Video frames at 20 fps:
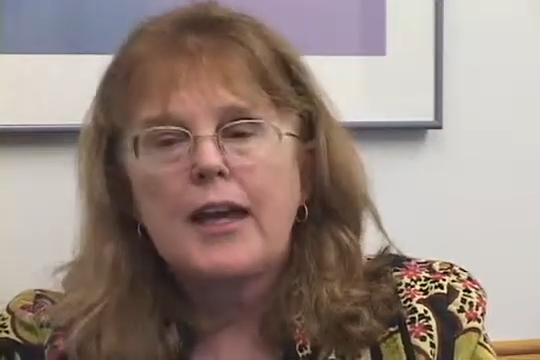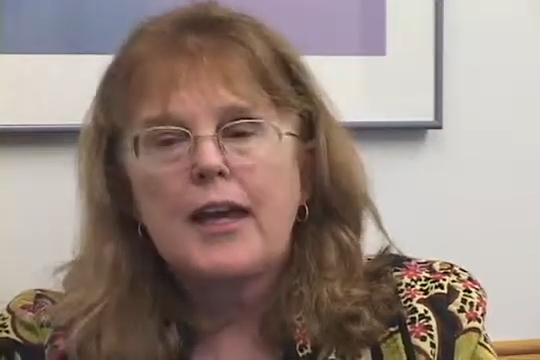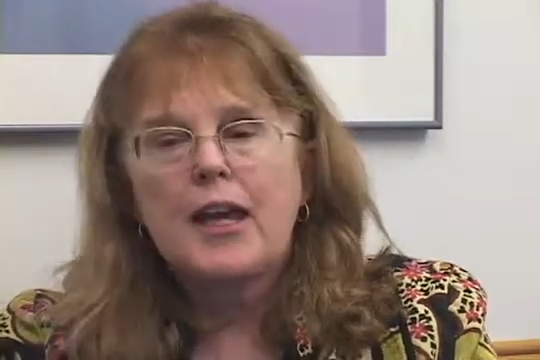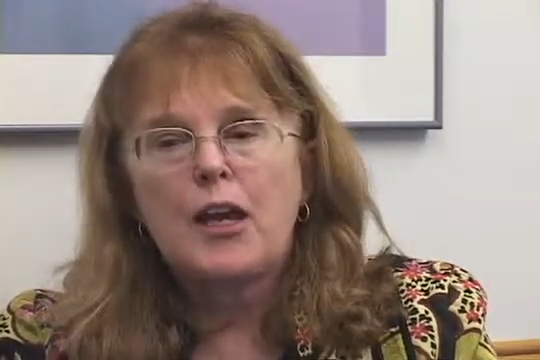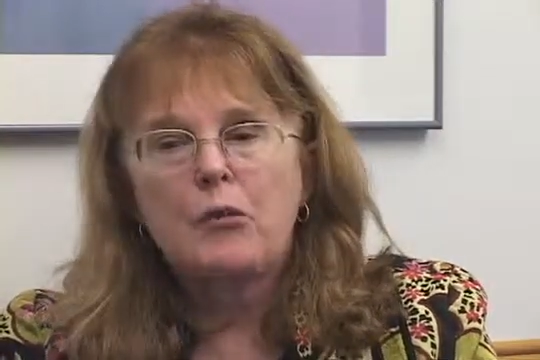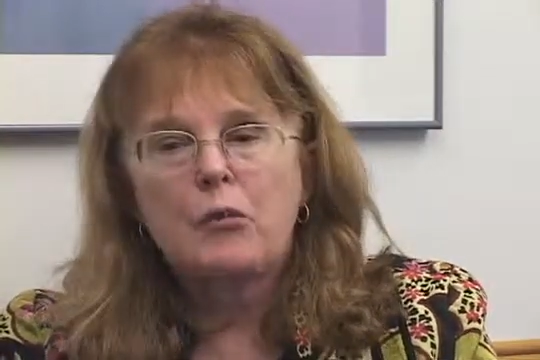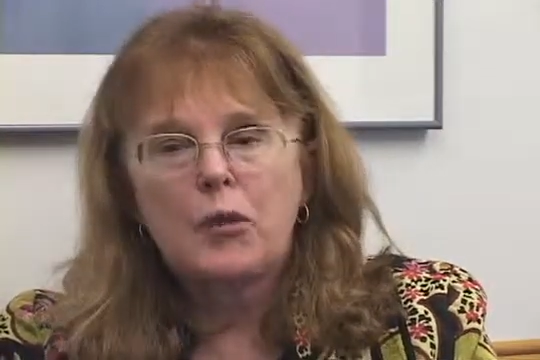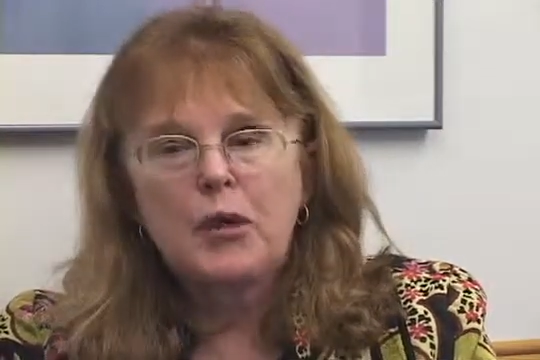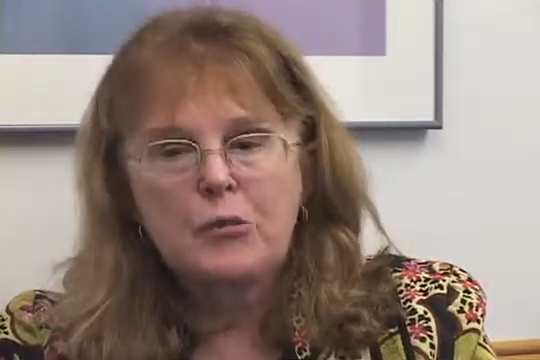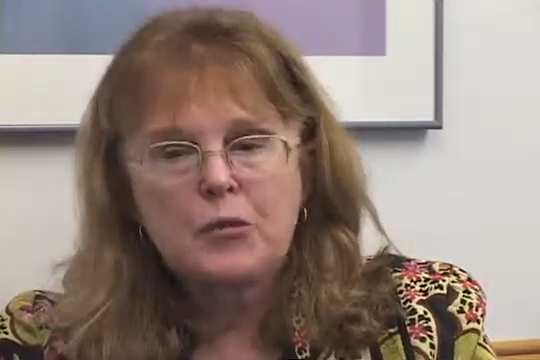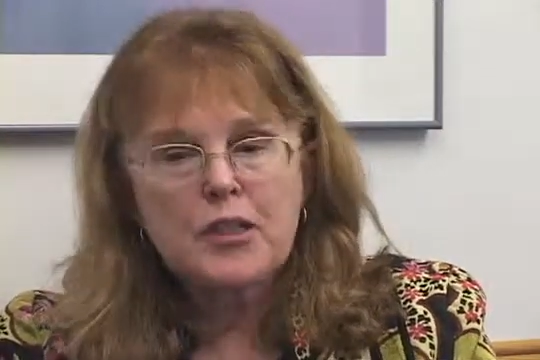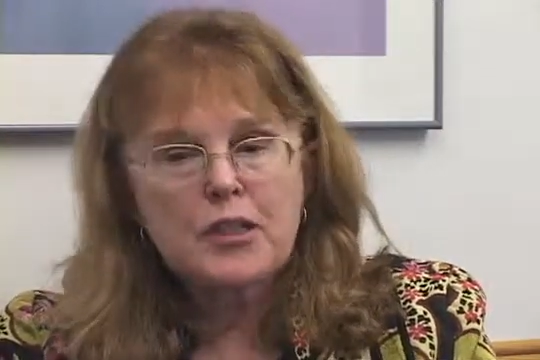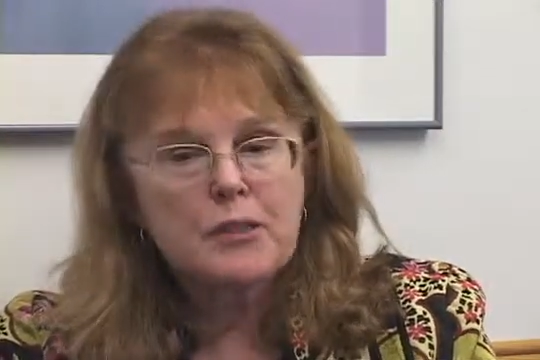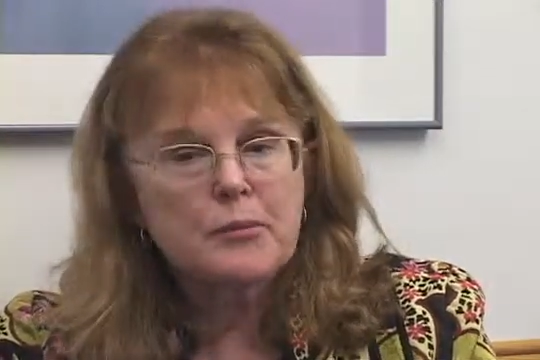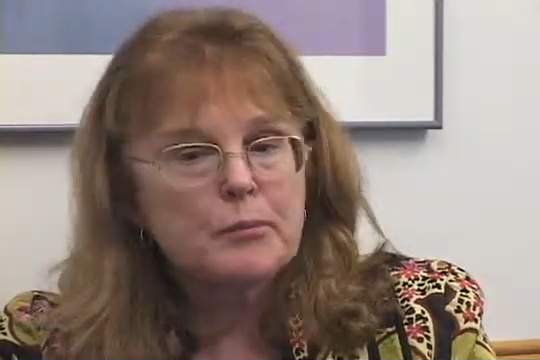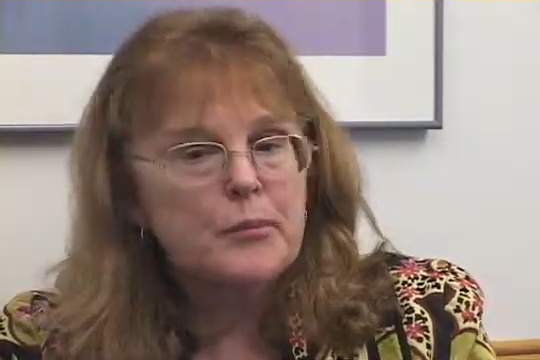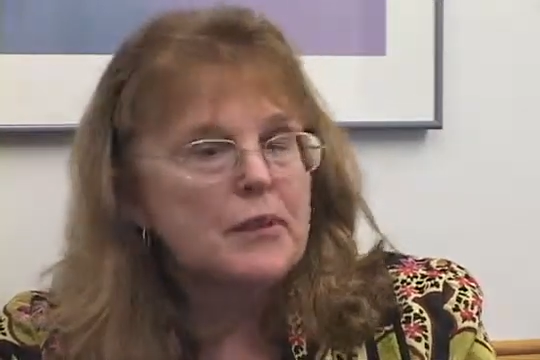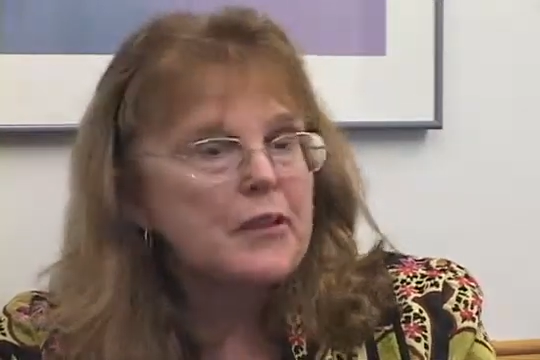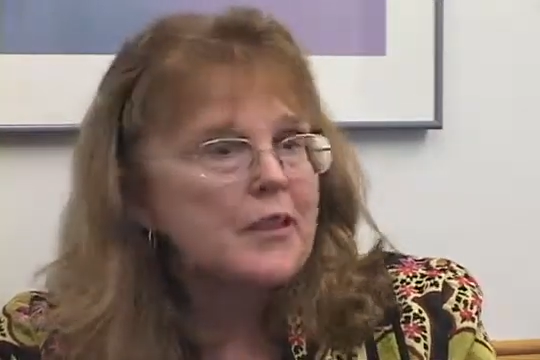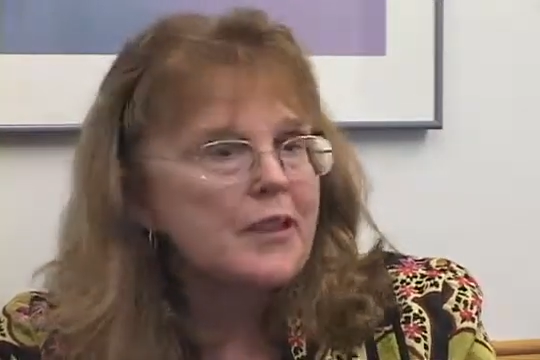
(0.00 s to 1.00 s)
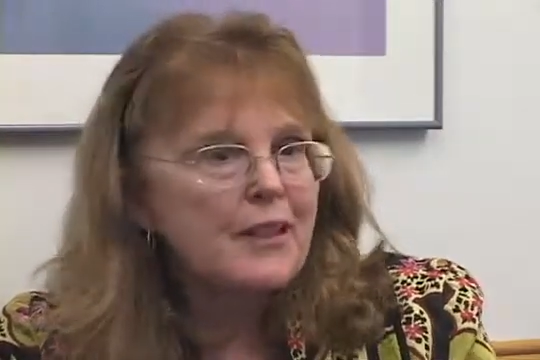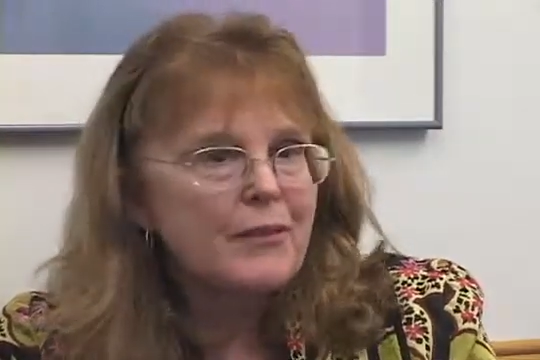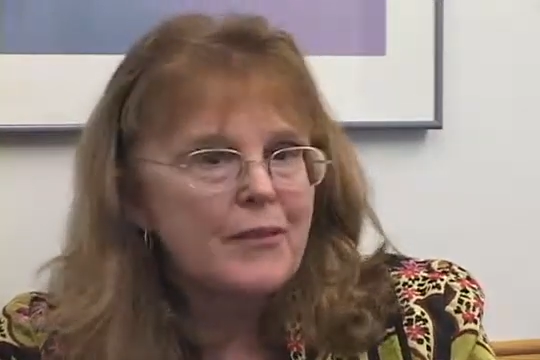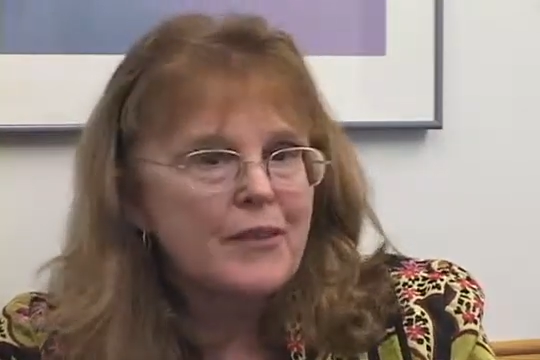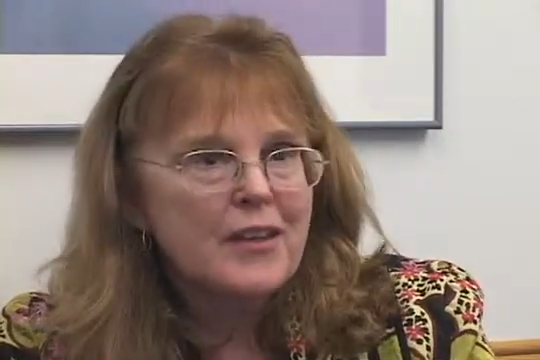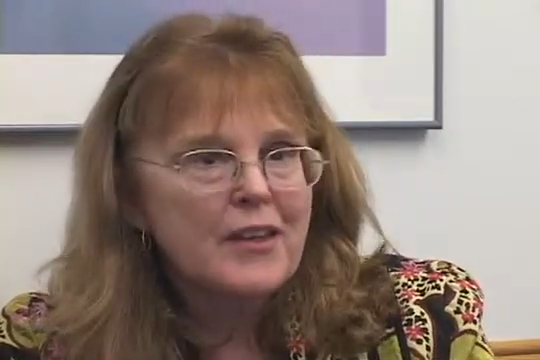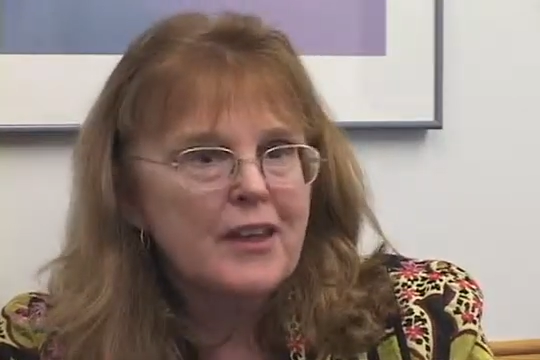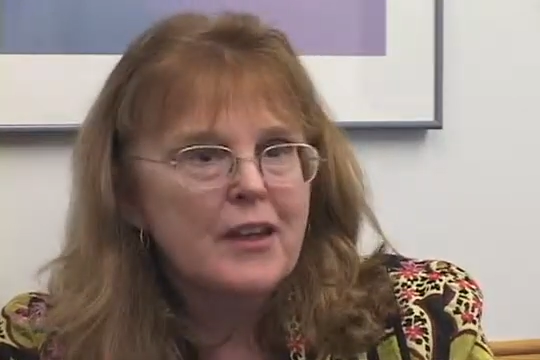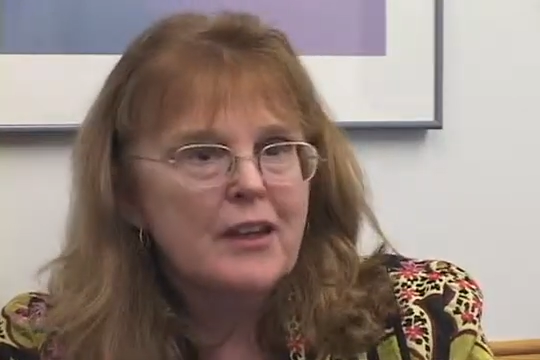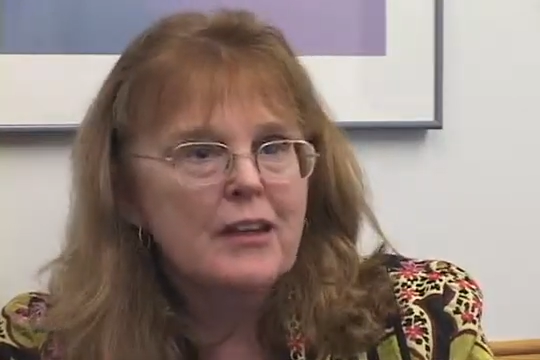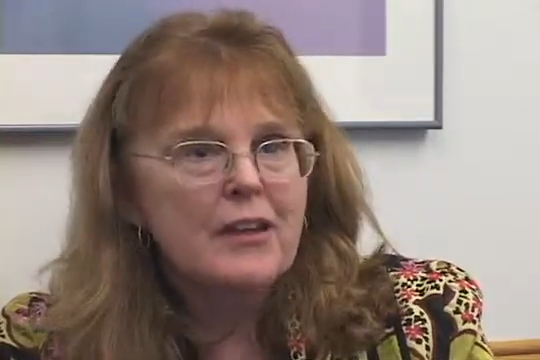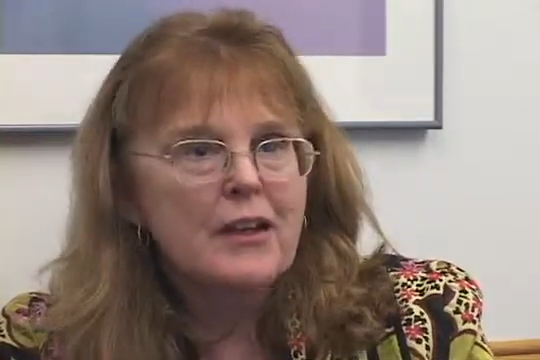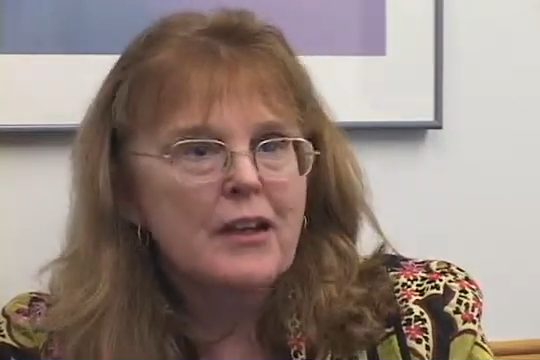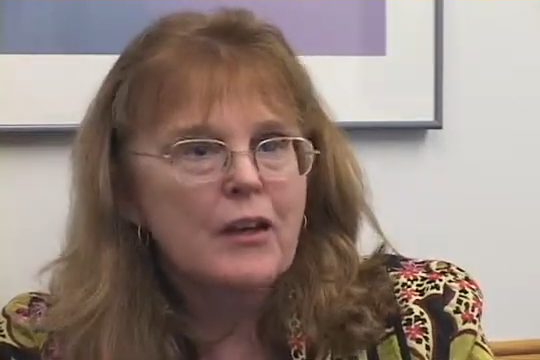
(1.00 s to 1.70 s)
And we just believe that